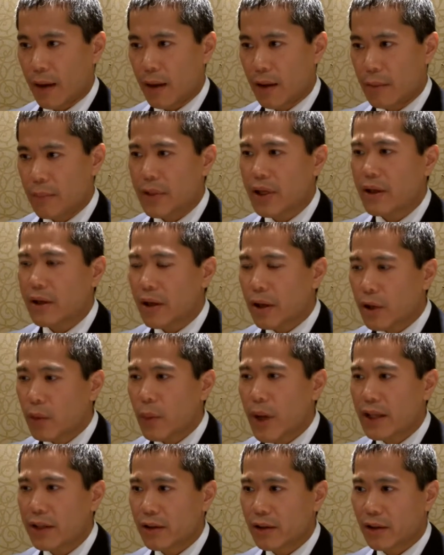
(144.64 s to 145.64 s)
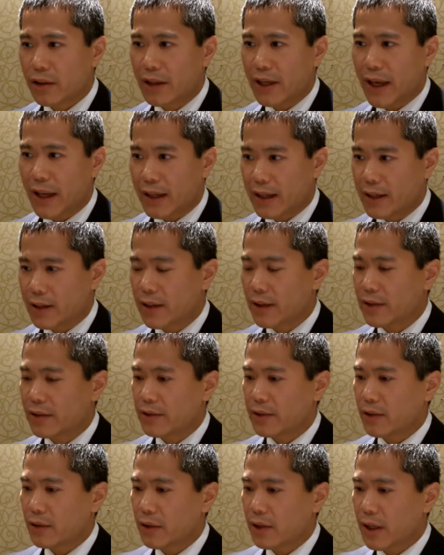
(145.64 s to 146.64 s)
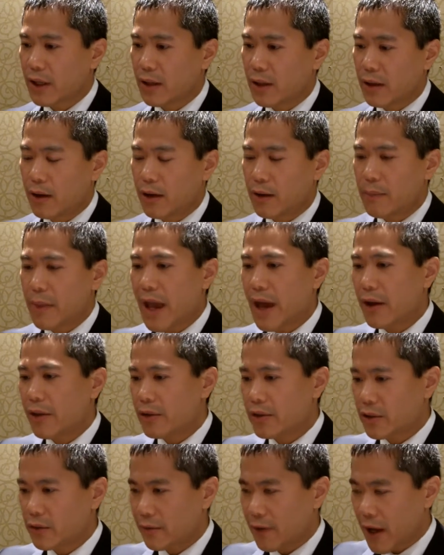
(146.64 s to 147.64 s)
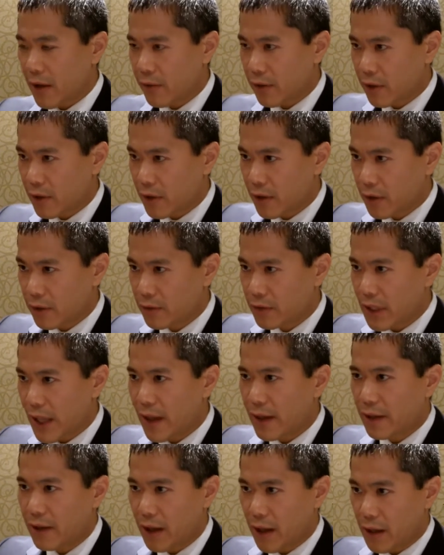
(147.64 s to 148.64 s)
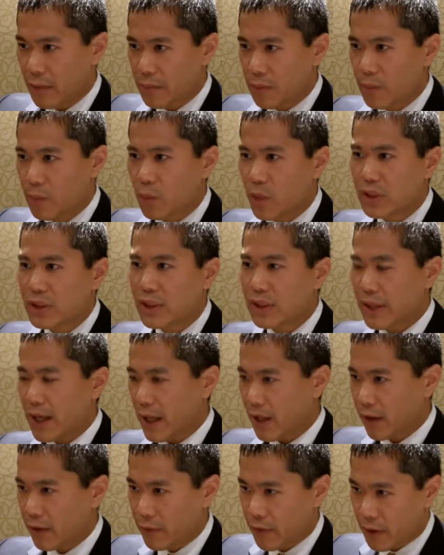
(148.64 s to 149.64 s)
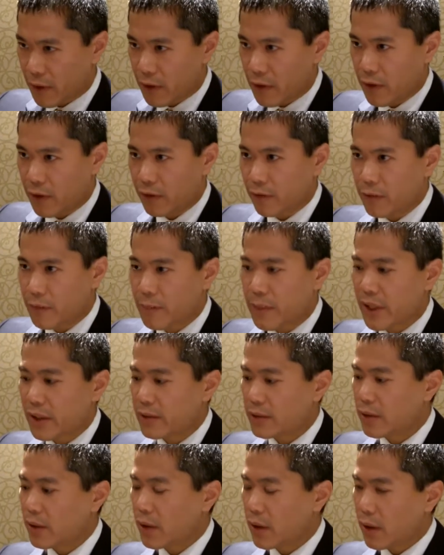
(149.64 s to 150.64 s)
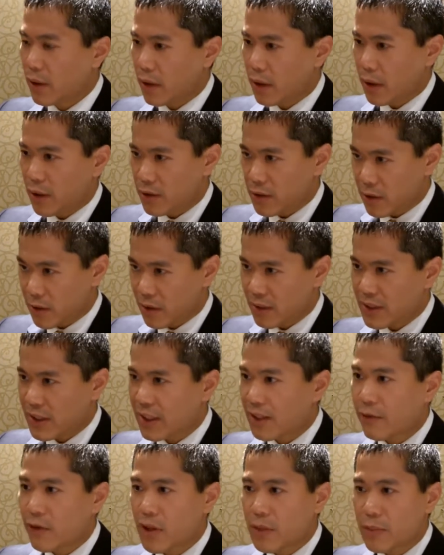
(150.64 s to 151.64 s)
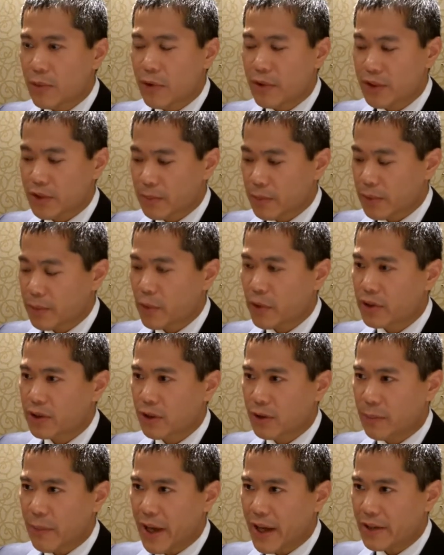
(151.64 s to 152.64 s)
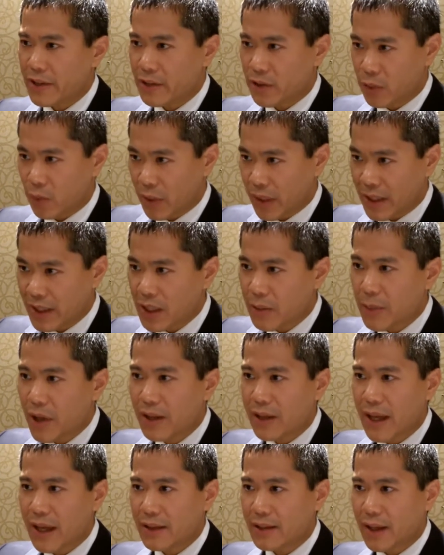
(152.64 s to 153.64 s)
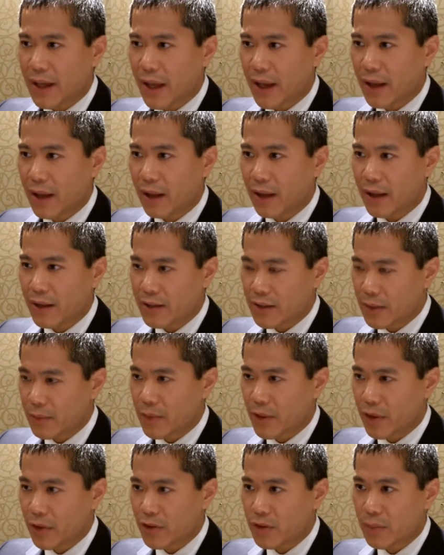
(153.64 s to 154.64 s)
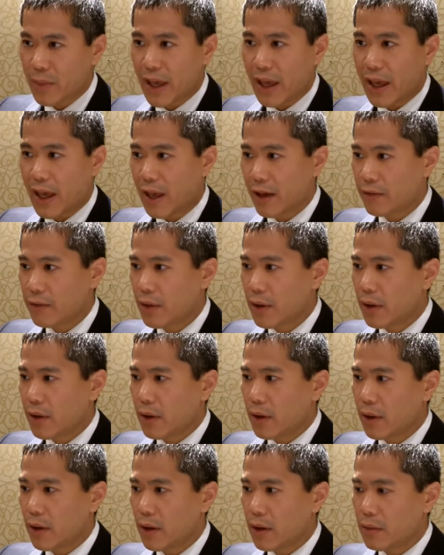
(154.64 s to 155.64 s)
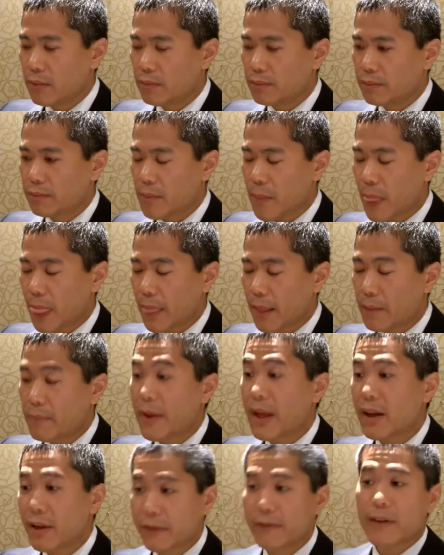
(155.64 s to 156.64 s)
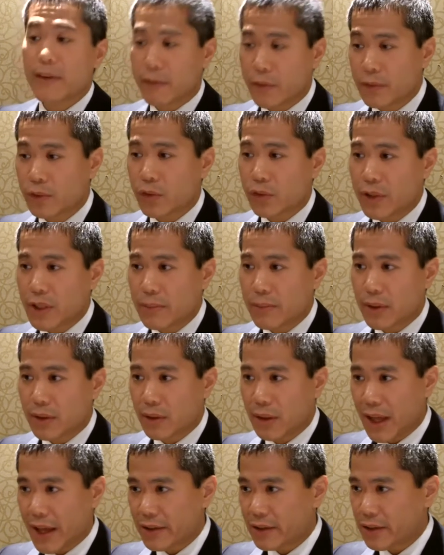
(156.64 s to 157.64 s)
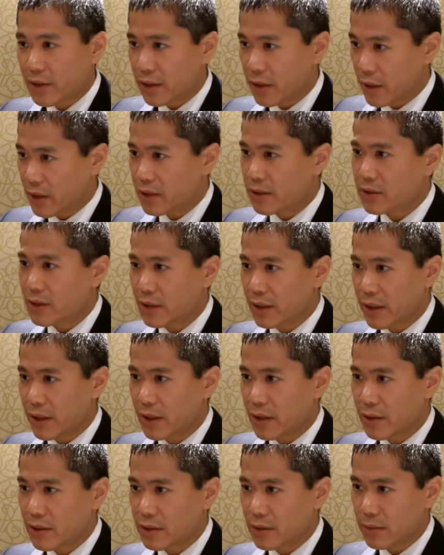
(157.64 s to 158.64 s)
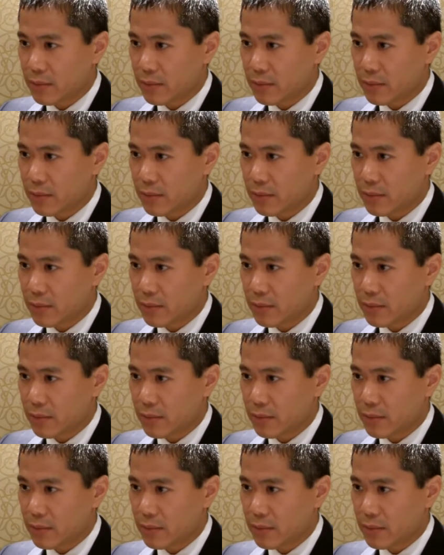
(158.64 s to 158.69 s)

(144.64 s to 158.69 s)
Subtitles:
But another way to look at it is to look at how the survival curves end up. What's the tail of the curve? Because a significant proportion of patients will end up on that tail, and some of those may have benefit from treatment lasting years and years.